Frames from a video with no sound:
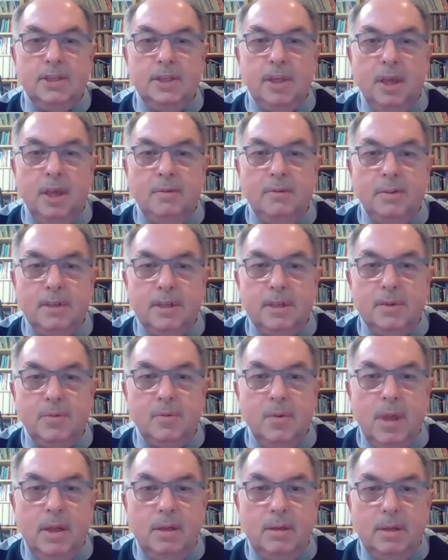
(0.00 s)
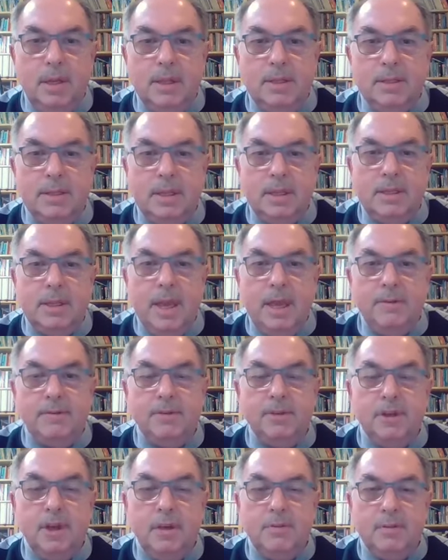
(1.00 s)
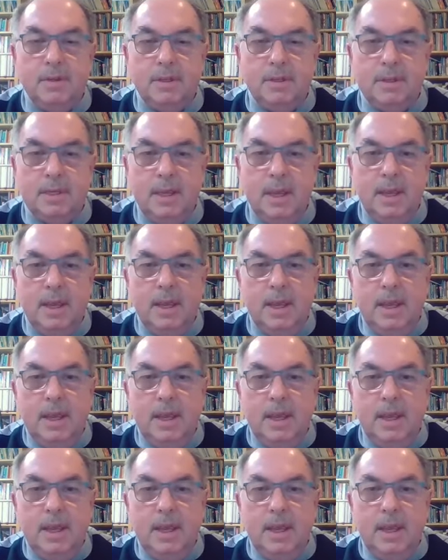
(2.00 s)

servant as well. It's the day of service.